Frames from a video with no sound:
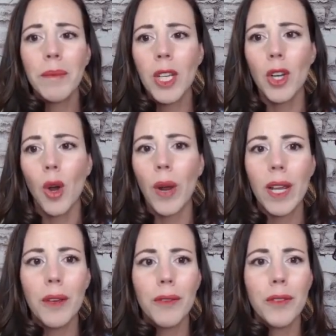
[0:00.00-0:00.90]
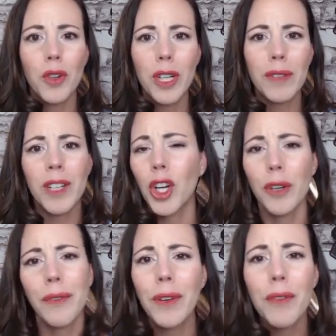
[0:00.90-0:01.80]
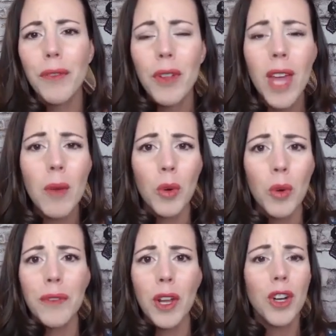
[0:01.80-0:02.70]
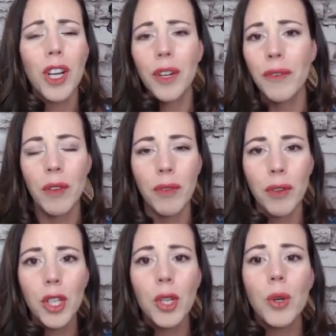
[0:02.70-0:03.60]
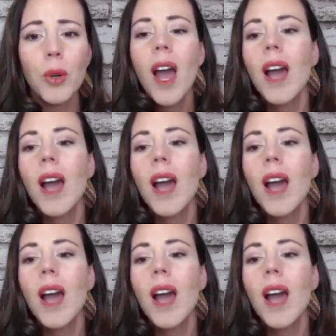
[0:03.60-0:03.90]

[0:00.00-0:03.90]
if you're even a good fit for them or if they're a good fit for you.